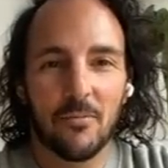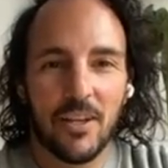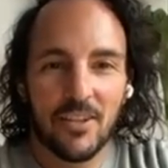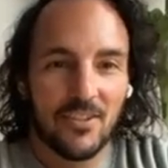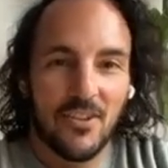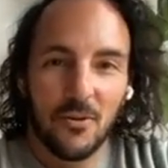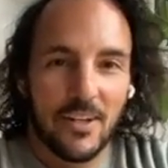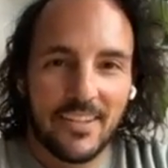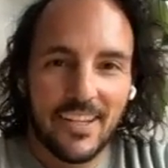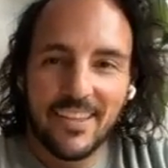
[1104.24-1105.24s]
because no
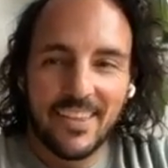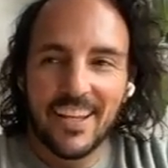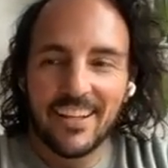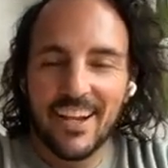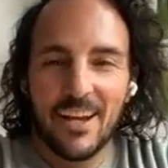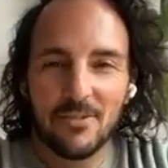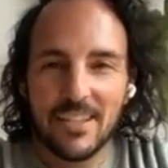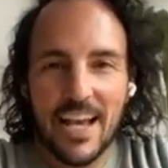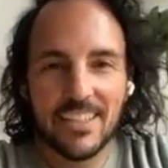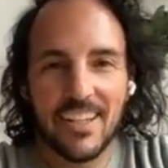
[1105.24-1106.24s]
one did the thing that I
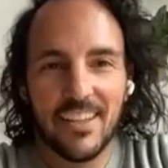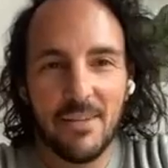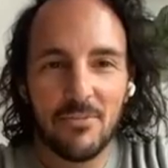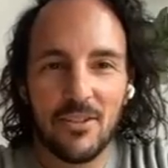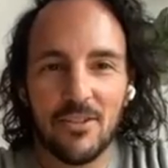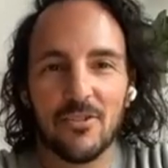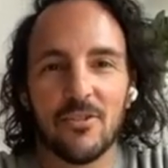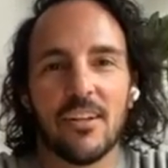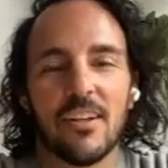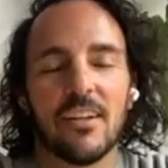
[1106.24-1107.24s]
was asking them to
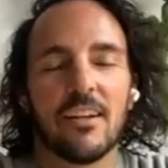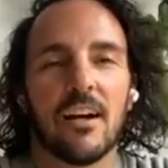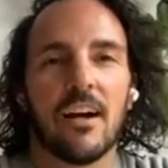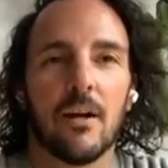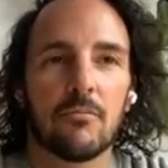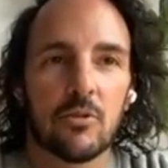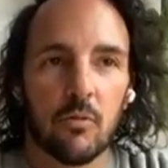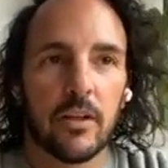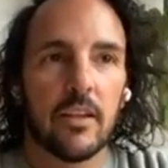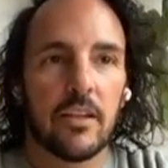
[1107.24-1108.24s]
do.
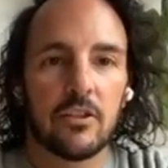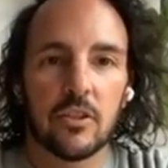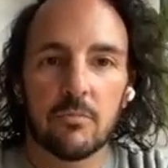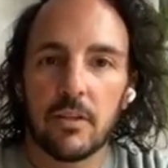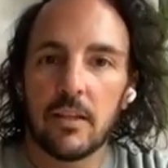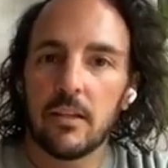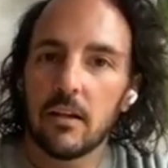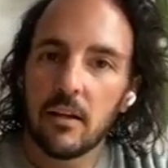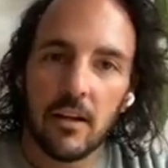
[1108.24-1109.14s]
So really just be